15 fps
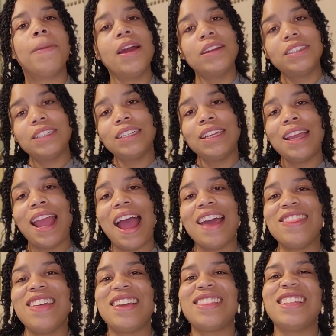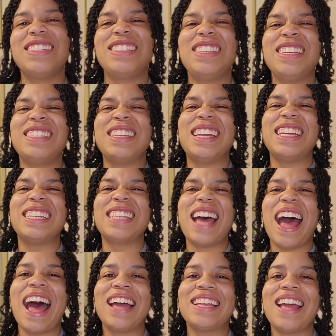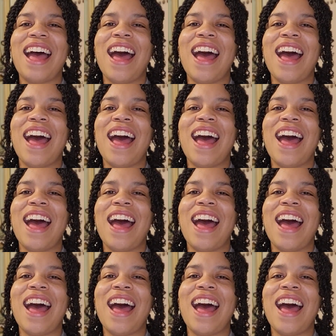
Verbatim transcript: Personally, I think this season is hot,